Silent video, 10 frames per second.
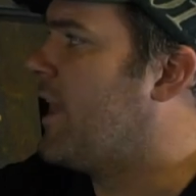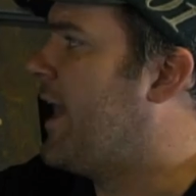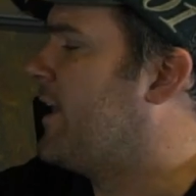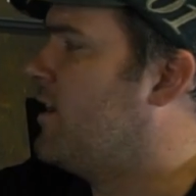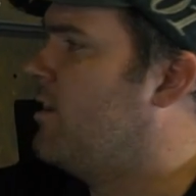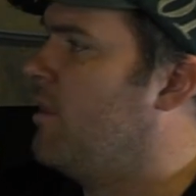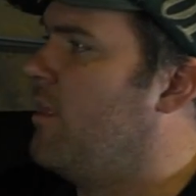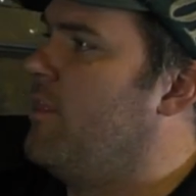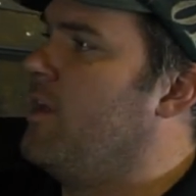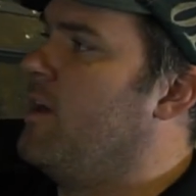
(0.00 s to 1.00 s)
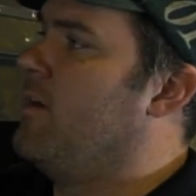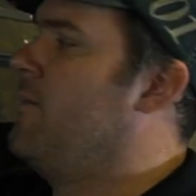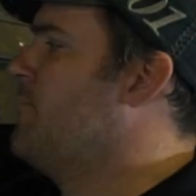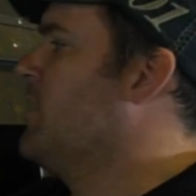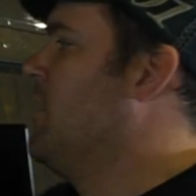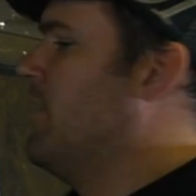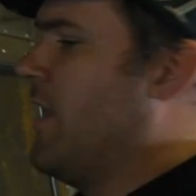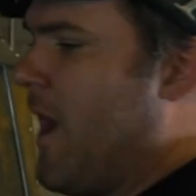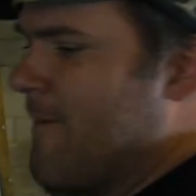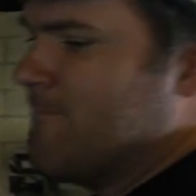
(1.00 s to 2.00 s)
like the
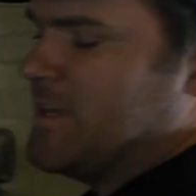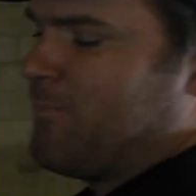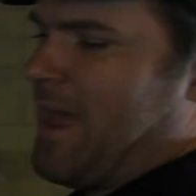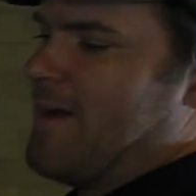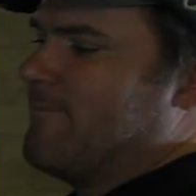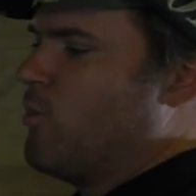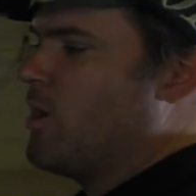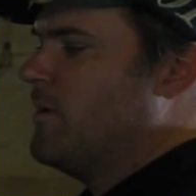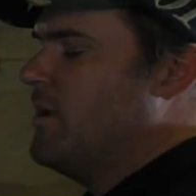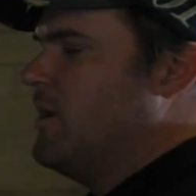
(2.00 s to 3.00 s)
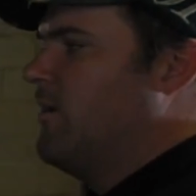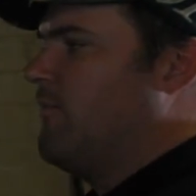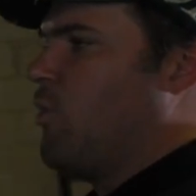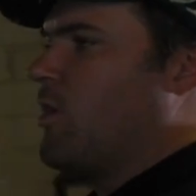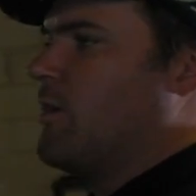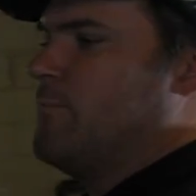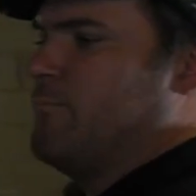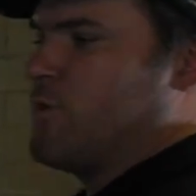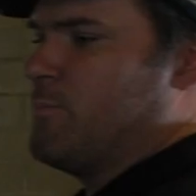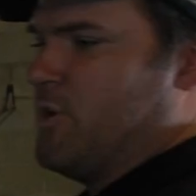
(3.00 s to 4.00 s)
Humvee platform for
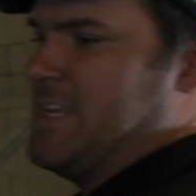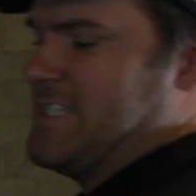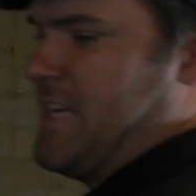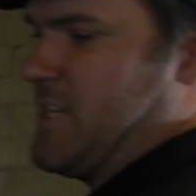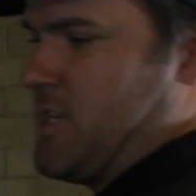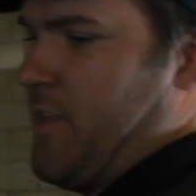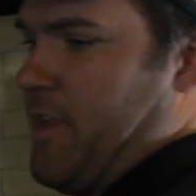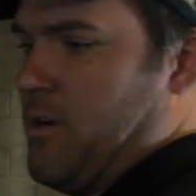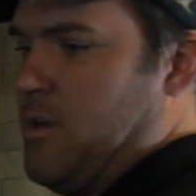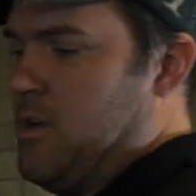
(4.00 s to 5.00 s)
putting these things on there.